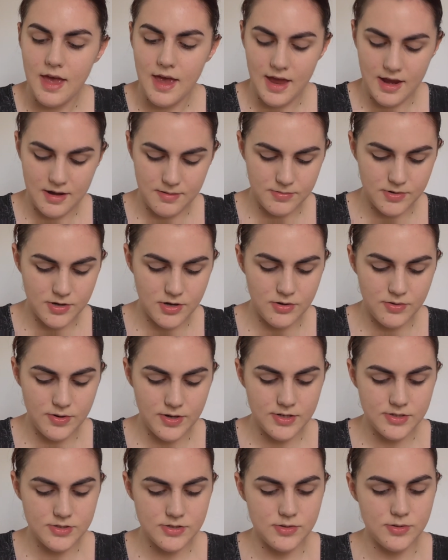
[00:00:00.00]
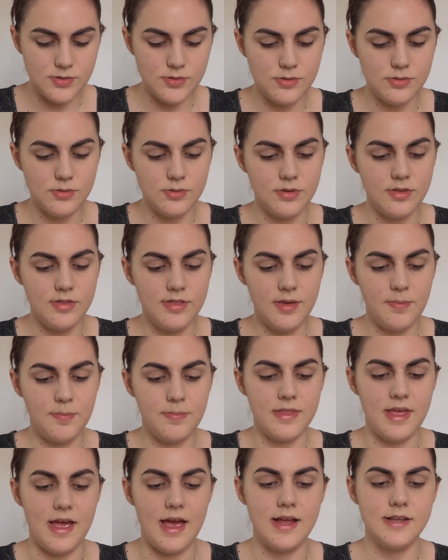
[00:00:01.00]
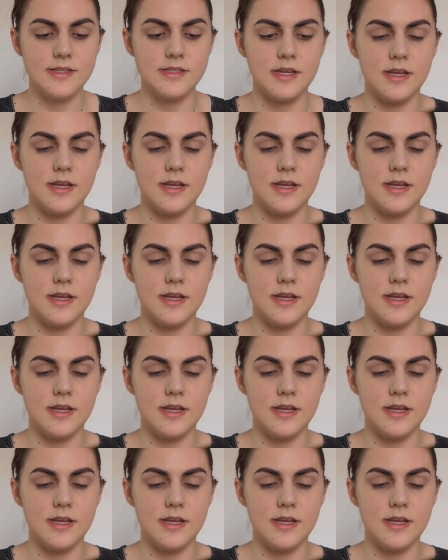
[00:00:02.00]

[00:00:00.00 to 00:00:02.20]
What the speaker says: And I'm going to dip that